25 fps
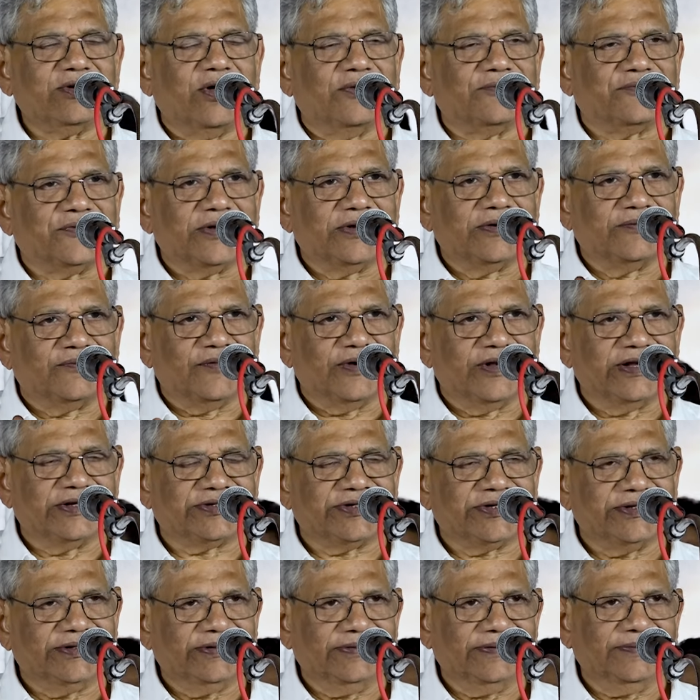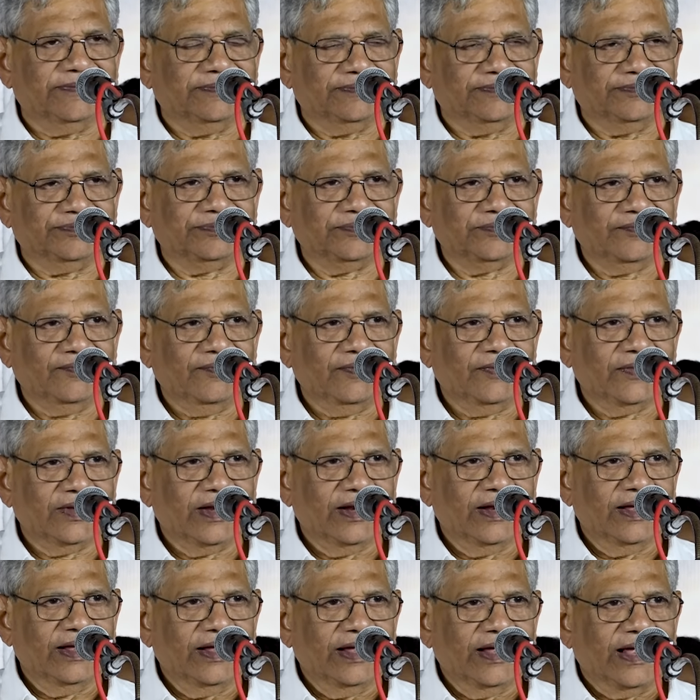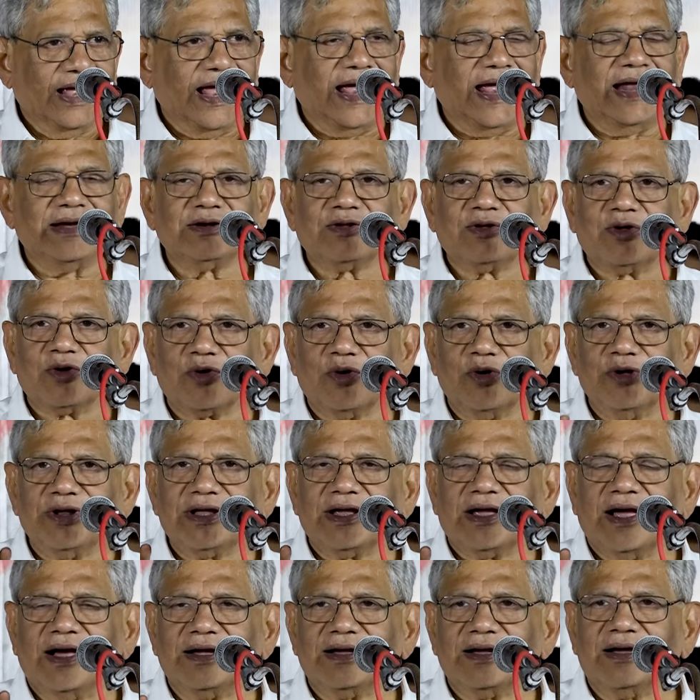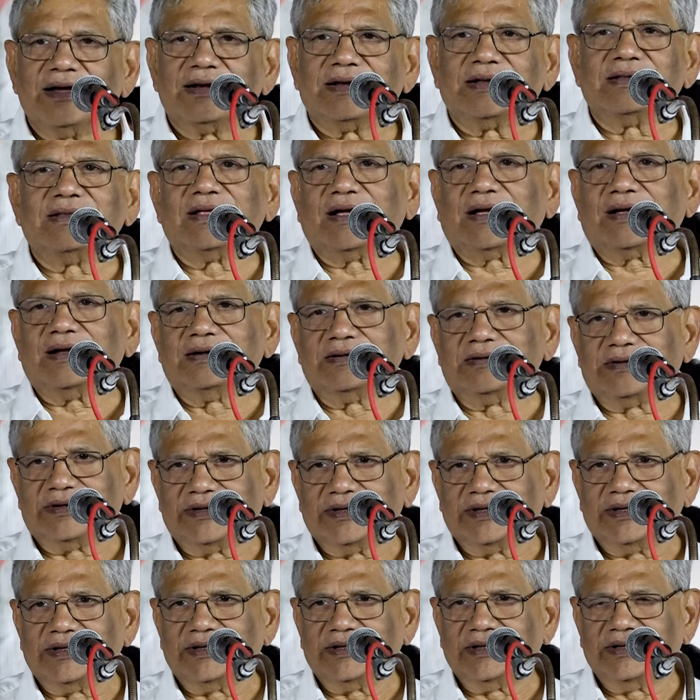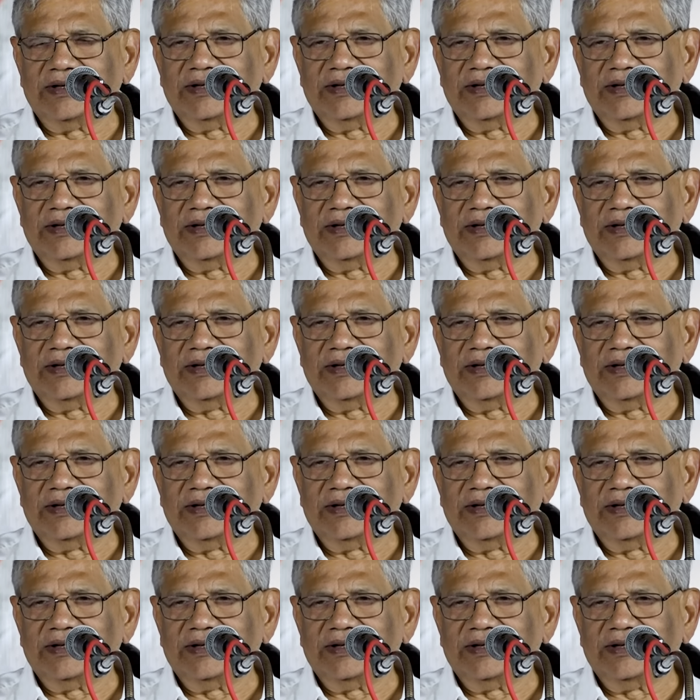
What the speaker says: of inflation, and growing hunger in the country.